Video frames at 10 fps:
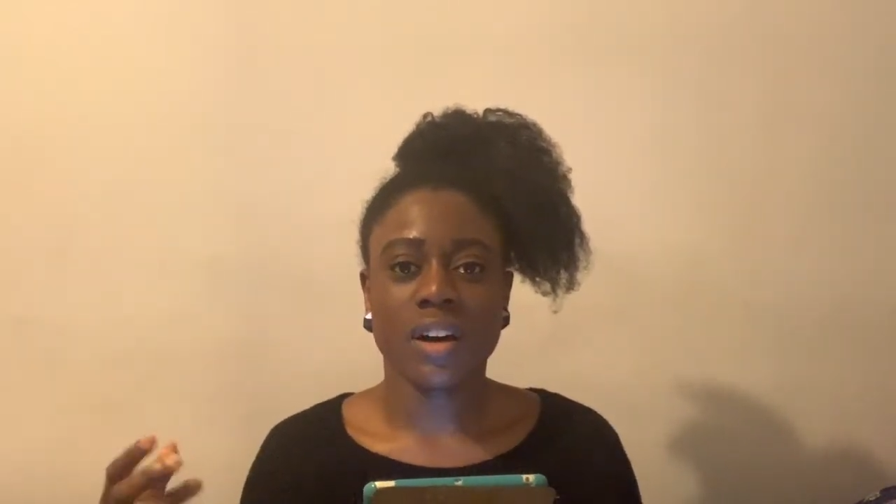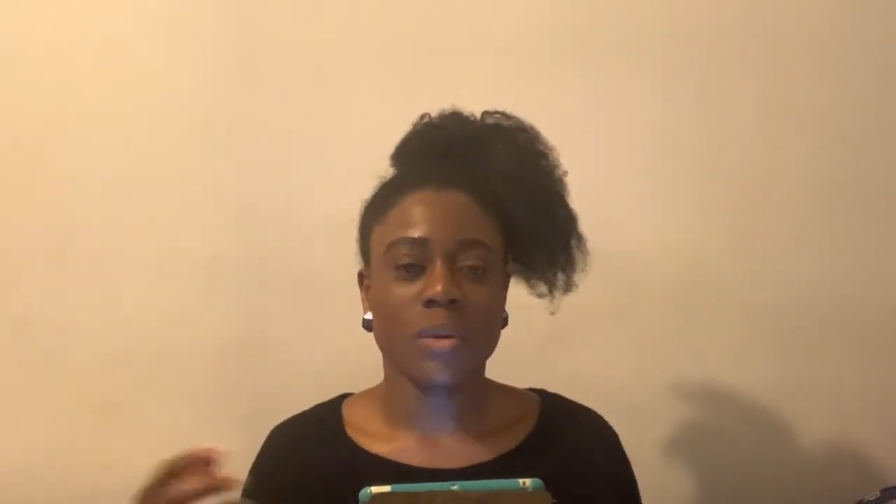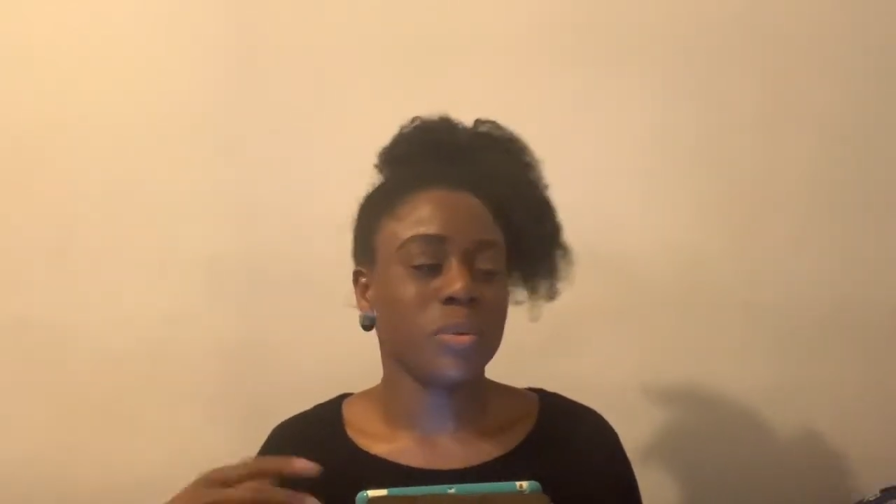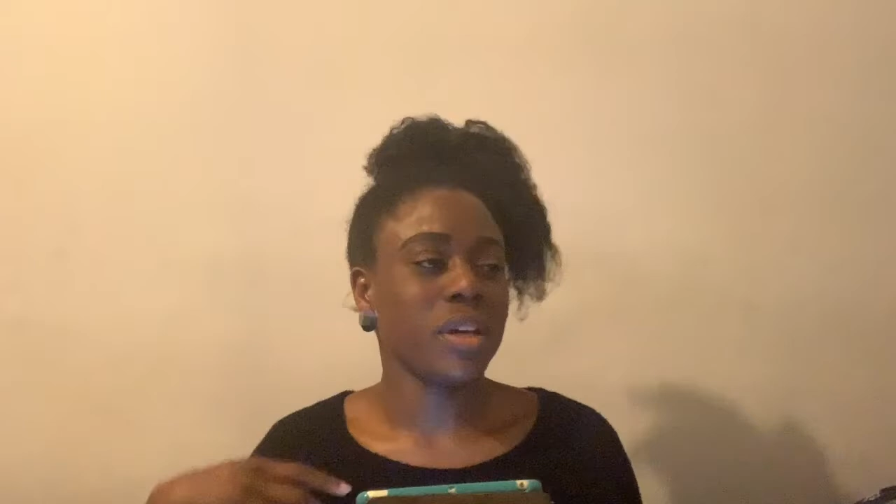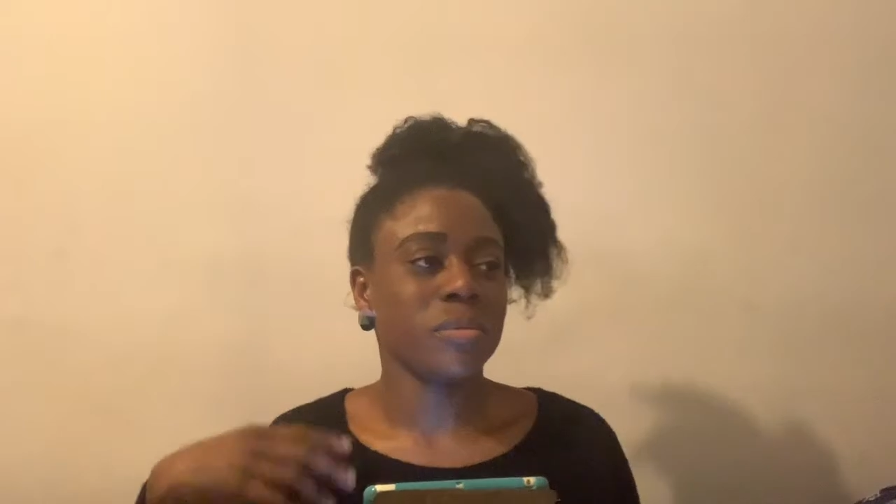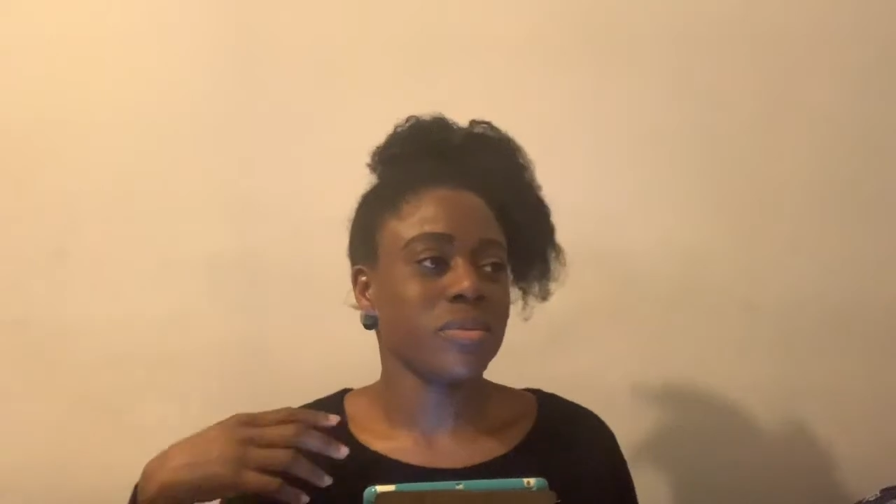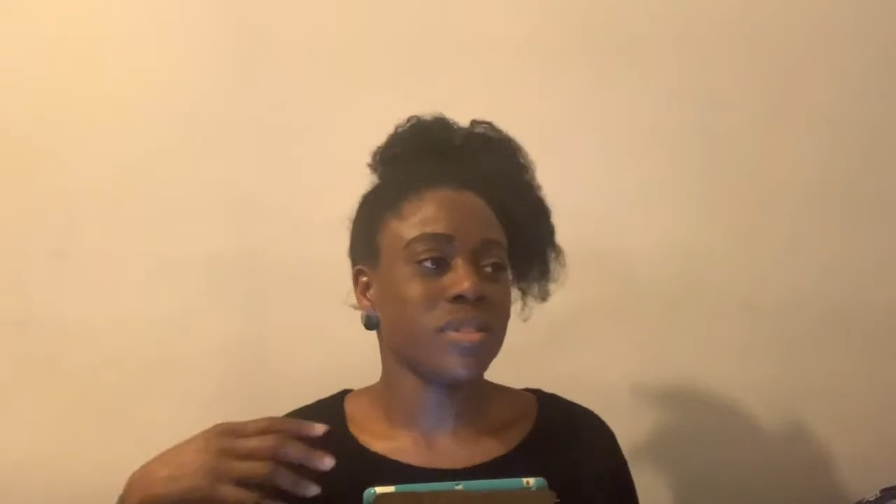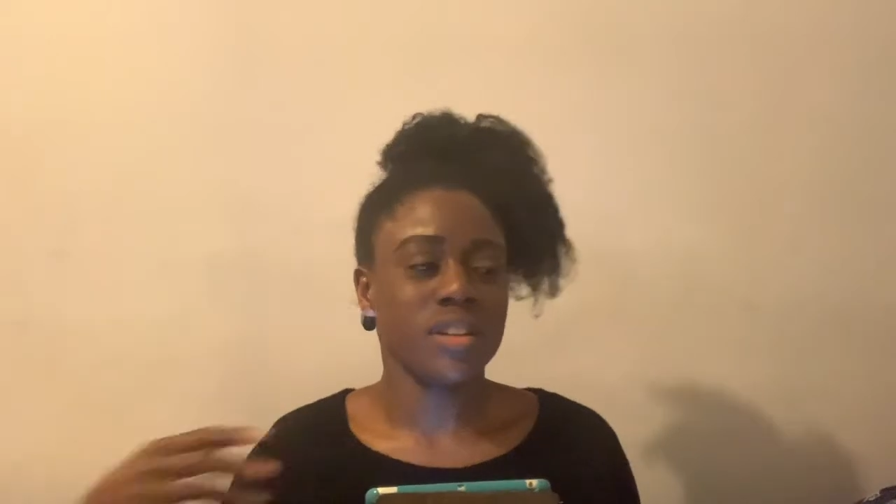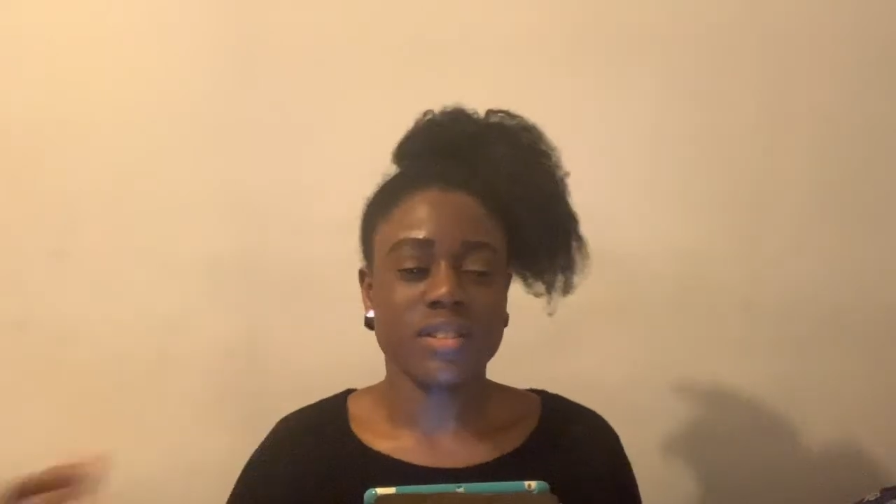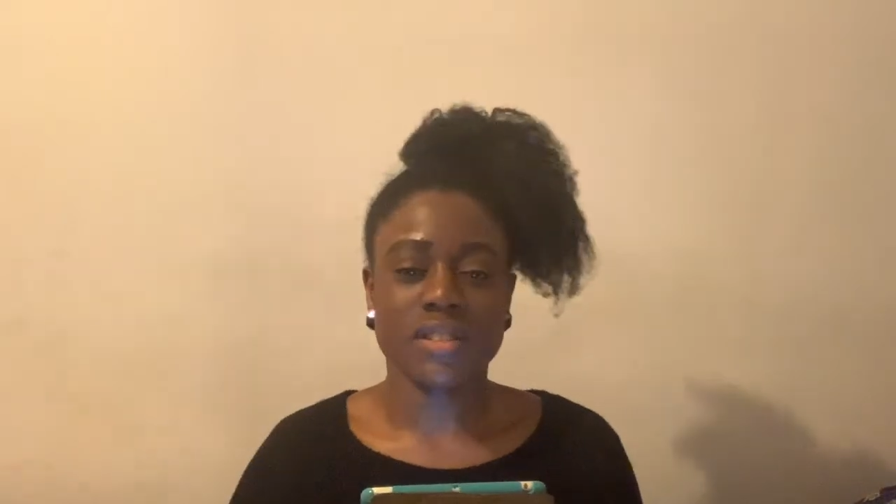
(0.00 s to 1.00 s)
I'll be able
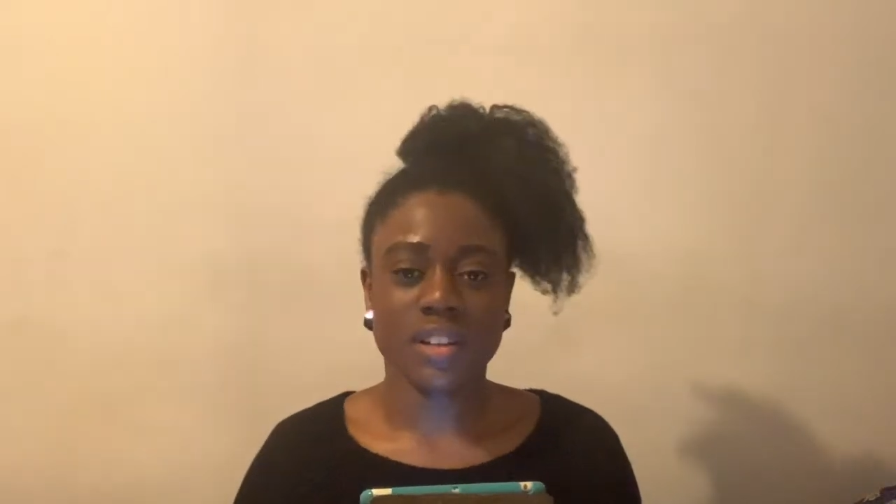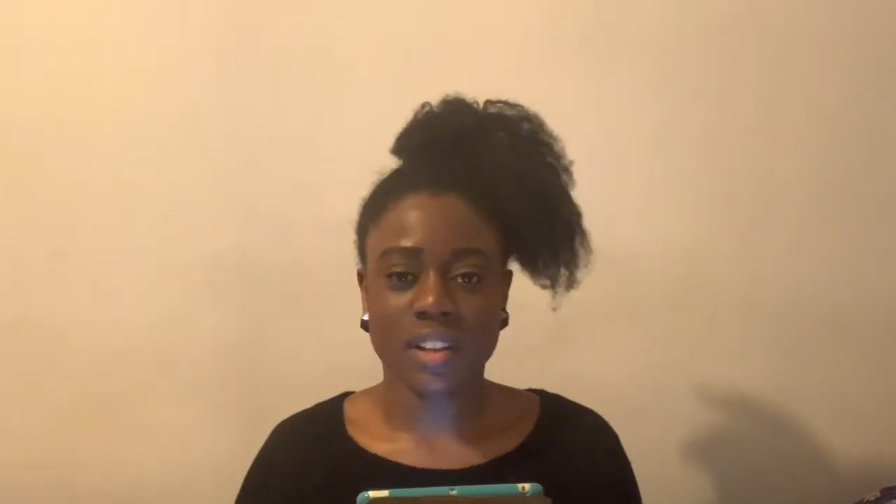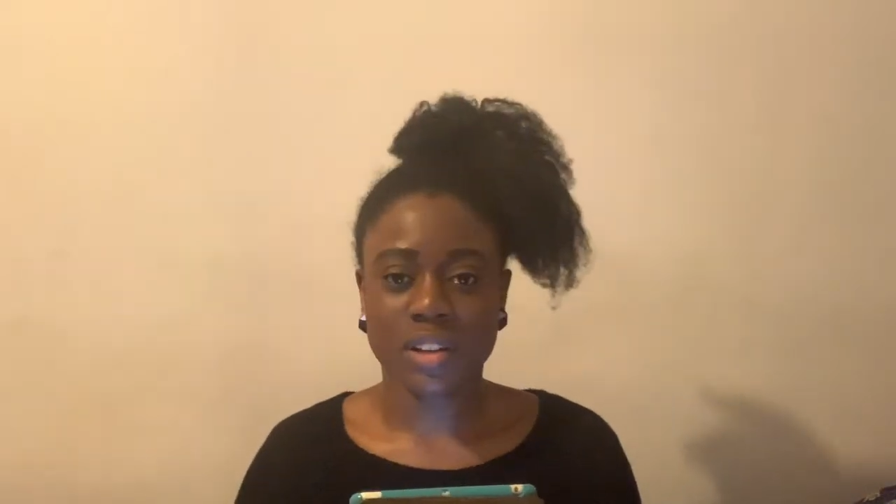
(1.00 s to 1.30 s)
to eat it